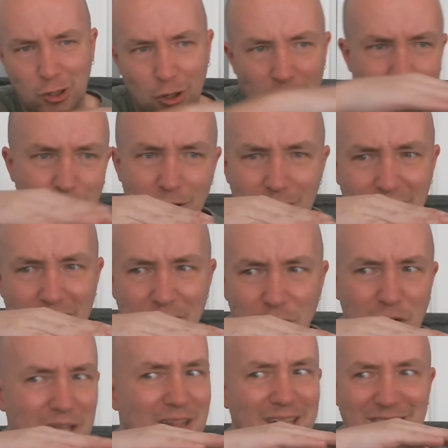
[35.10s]
got to a
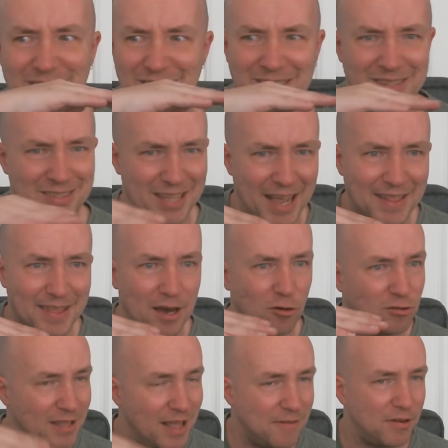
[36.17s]
level and then just stayed there. I
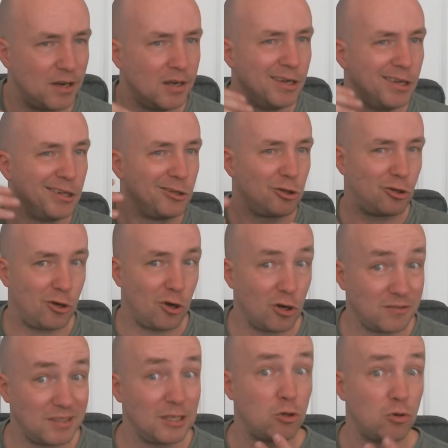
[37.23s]
was never
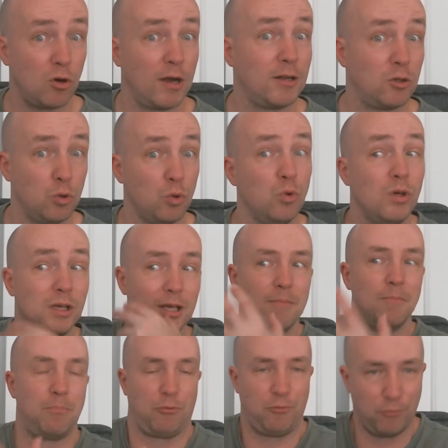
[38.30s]
constantly trying to
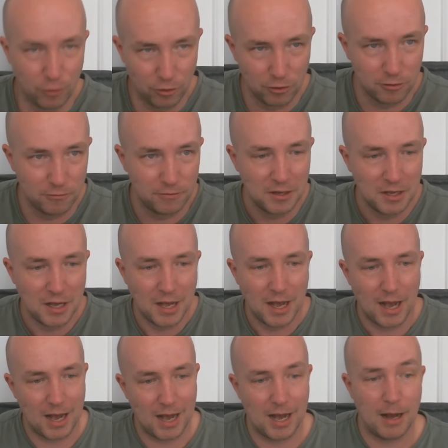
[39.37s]
improve
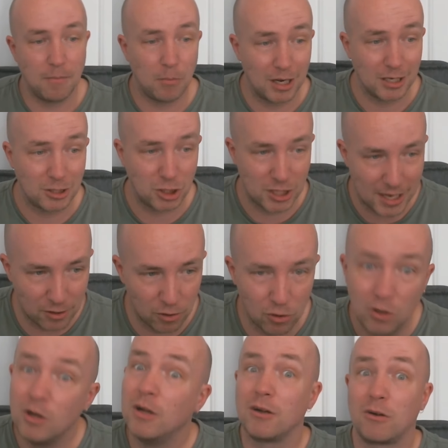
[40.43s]
uh, my
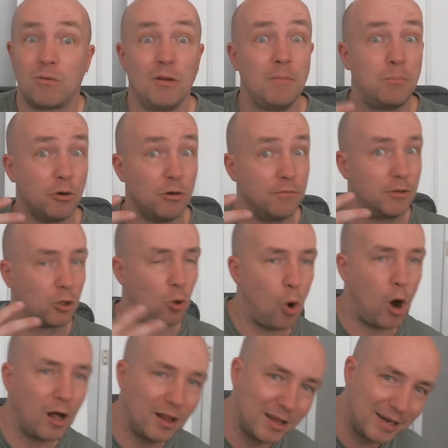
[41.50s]
channel, improve the
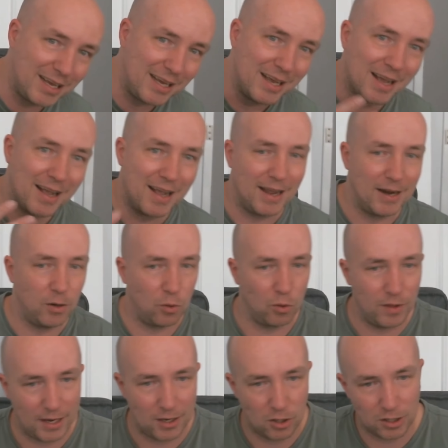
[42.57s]
quality, and
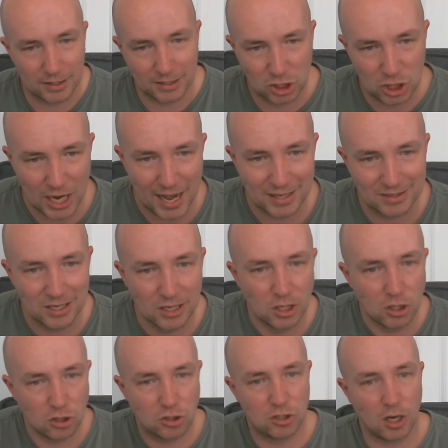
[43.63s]
all that kind of jazz.
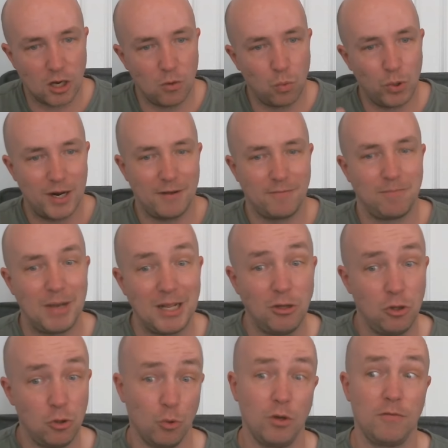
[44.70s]
So, what I've
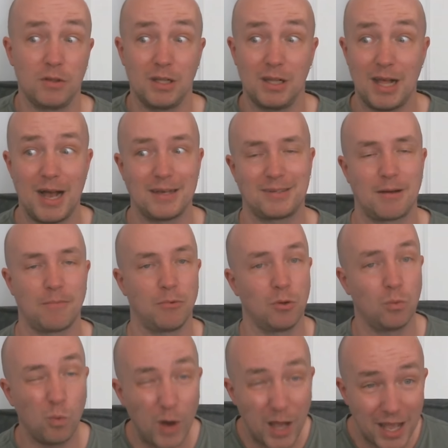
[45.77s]
been doing for the last
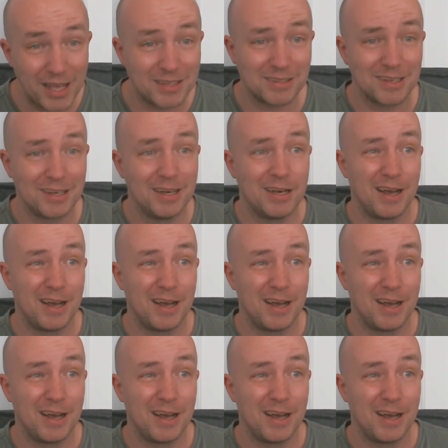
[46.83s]
couple of weeks,